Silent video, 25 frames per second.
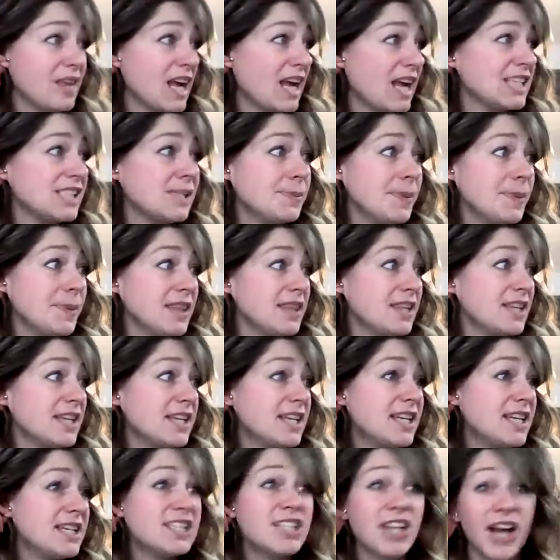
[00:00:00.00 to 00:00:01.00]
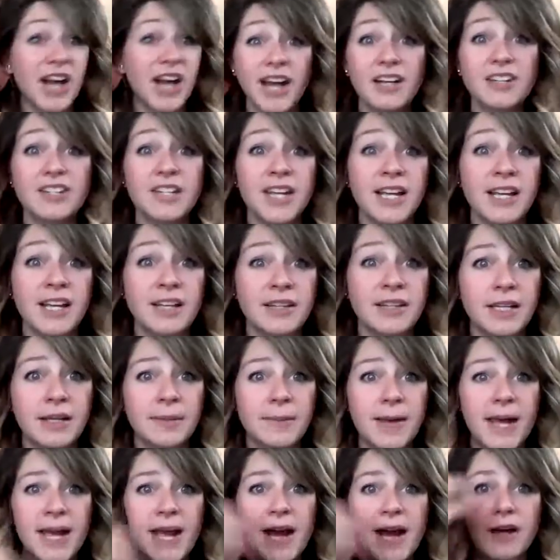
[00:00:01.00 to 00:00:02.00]
I spent the entire day
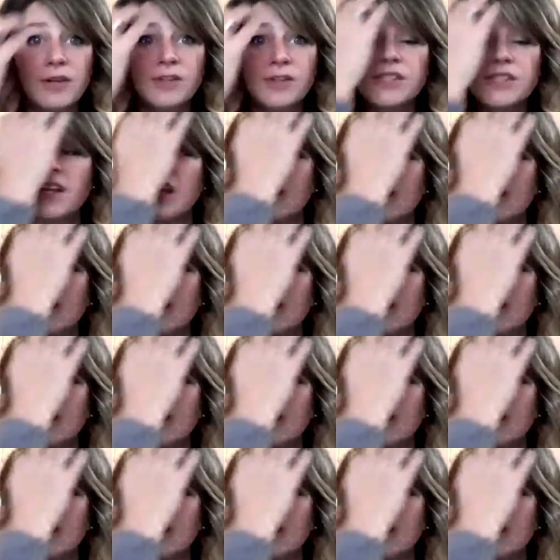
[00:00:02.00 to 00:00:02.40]
cleaning my house,